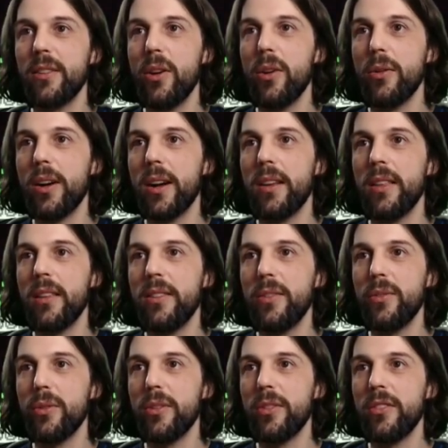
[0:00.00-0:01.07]
Oh, and this
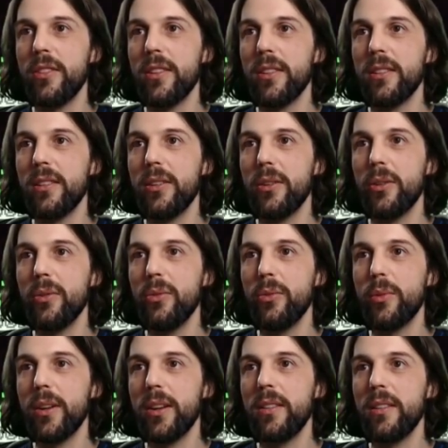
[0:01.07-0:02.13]
door is still closed.
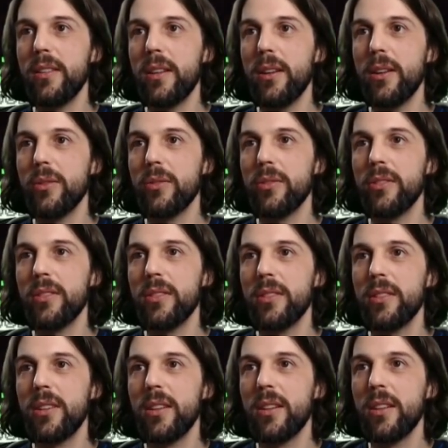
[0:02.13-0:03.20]
Why is it closed?
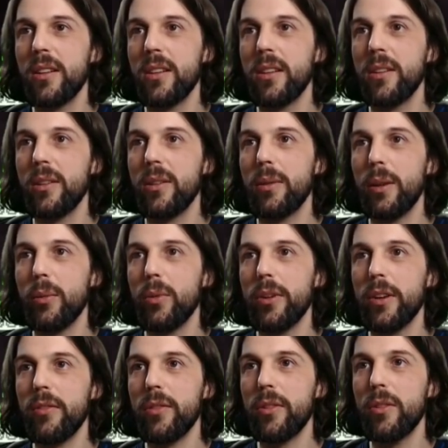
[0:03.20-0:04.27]
Oh,
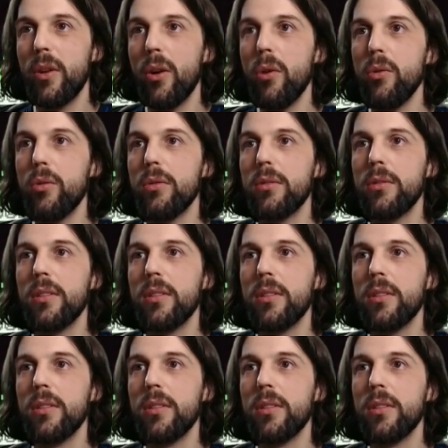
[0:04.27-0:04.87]
whatever. Oh!